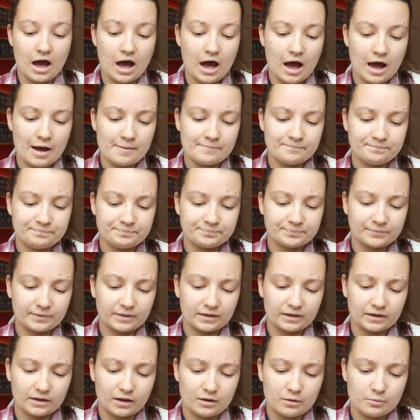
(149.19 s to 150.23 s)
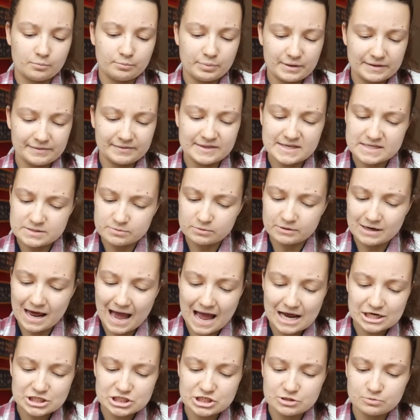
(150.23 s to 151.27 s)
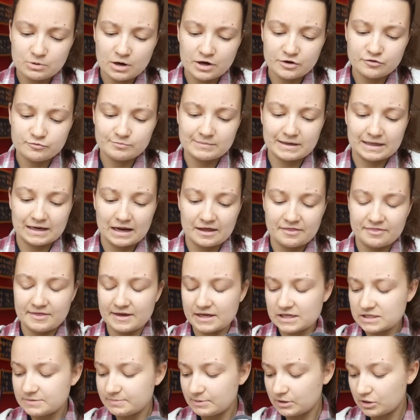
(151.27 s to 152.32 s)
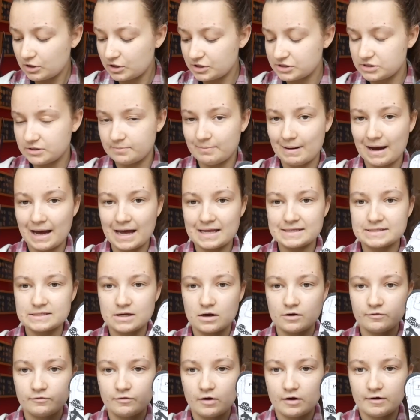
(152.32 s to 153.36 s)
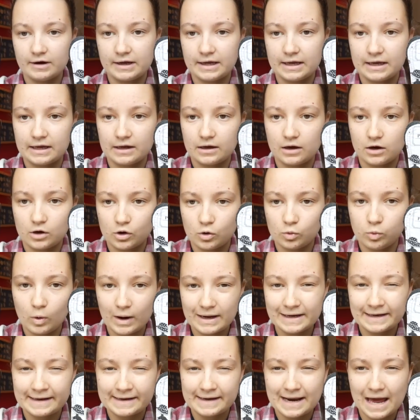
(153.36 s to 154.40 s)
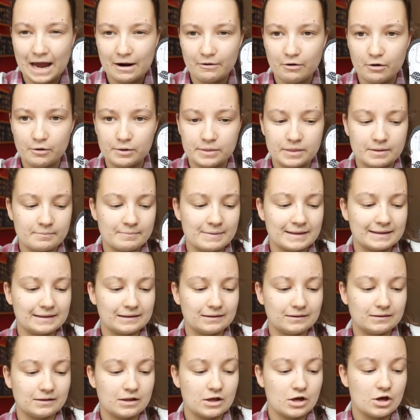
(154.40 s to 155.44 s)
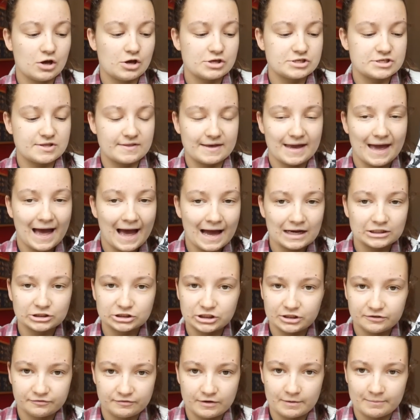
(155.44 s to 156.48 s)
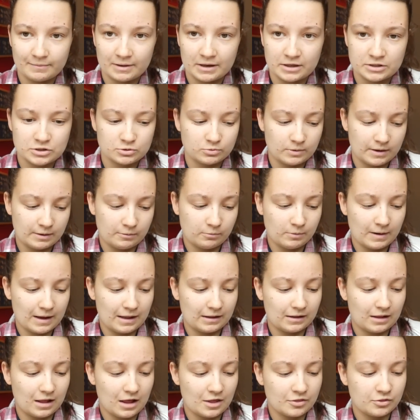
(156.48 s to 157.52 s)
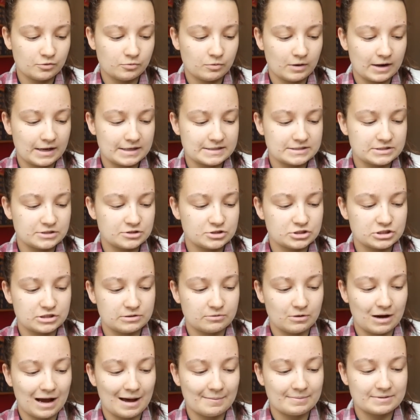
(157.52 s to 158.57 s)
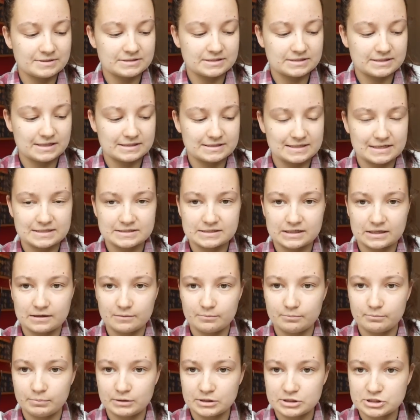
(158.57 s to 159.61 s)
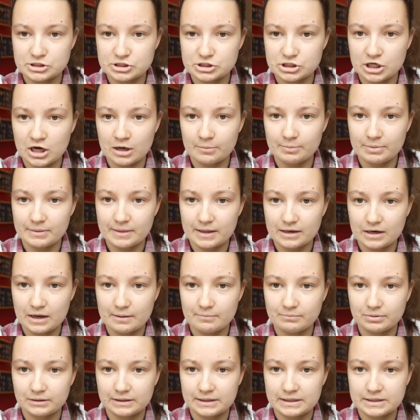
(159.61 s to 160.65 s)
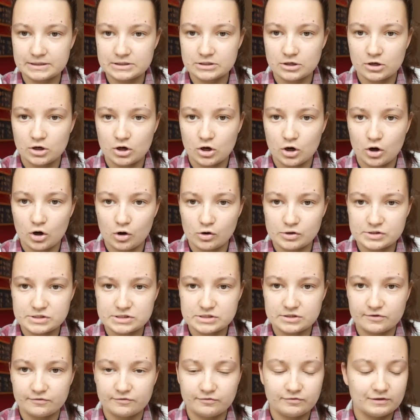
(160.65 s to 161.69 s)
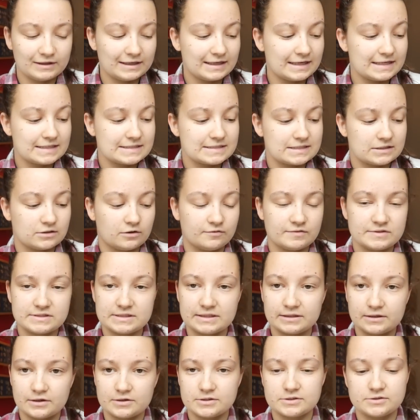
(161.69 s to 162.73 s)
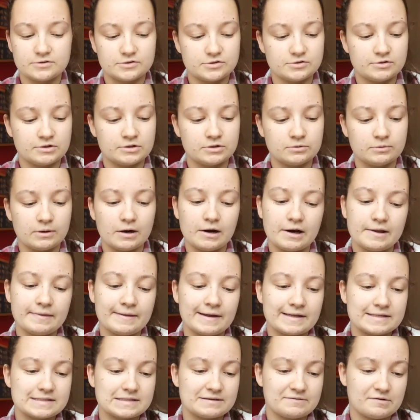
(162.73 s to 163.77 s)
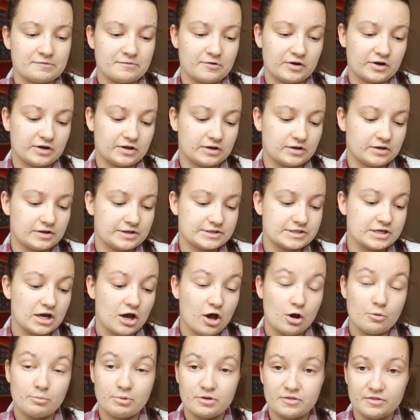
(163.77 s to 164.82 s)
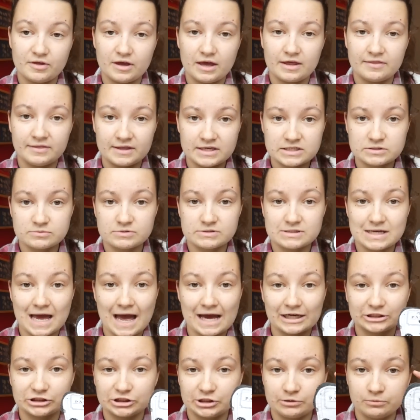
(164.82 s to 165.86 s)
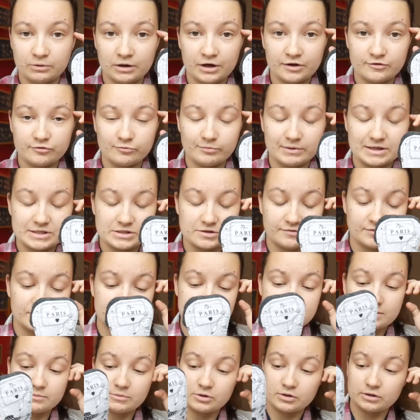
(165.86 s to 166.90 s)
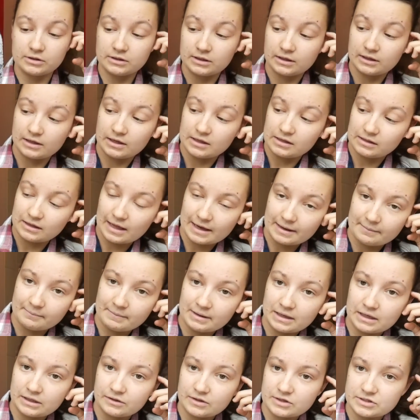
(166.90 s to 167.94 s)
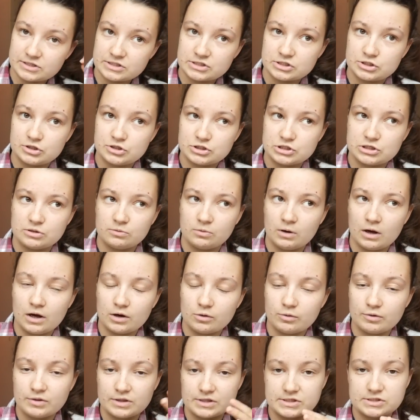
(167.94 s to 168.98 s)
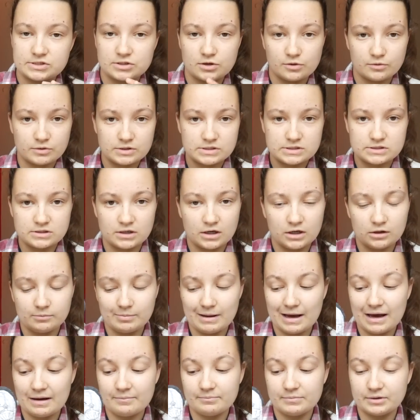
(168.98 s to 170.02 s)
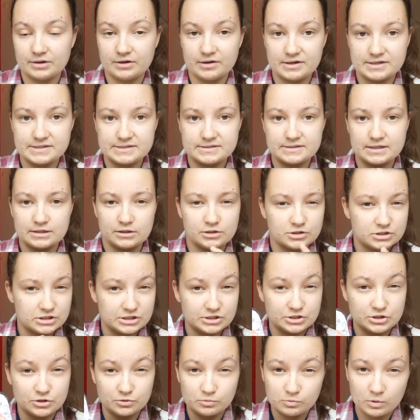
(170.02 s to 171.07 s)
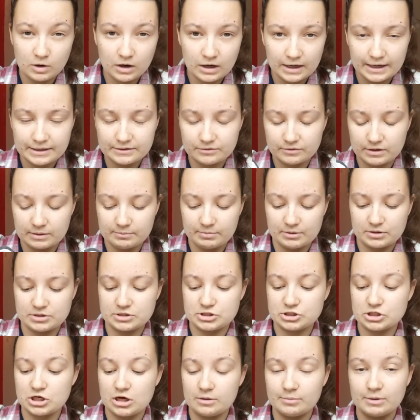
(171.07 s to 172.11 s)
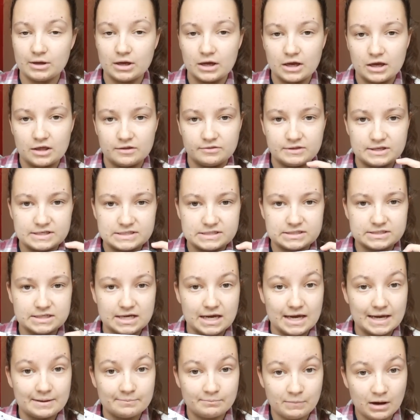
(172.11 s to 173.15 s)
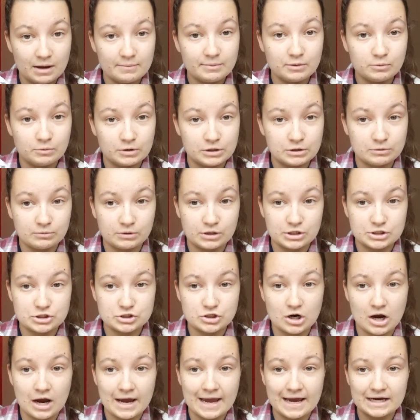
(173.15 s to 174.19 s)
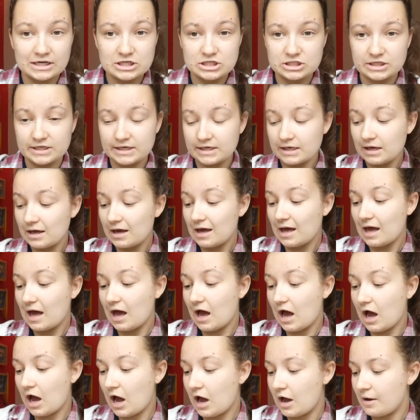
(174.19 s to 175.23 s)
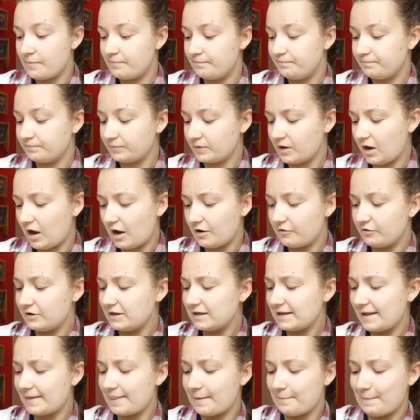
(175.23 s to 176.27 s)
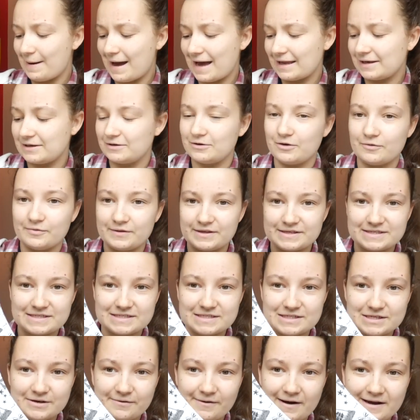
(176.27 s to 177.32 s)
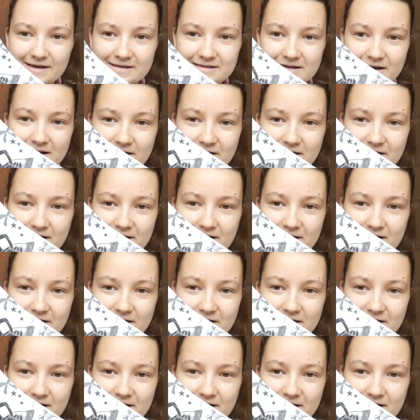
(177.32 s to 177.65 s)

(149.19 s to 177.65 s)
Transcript: Um, but this one actually worked for me and I think it's because the pads are very are quite narrow in the middle so they actually fit my underwear well otherwise usually what happens is they tend to kind of bunch up and then I bleed onto the fleece and obviously it goes through to your underwear and that's never very good. But these ones actually worked for me. So if you're someone like me that doesn't usually work with a soaker style pad because they're usually too wide or they bunch up, this might be one you want to try actually. Um, I really like the pattern on this too. I,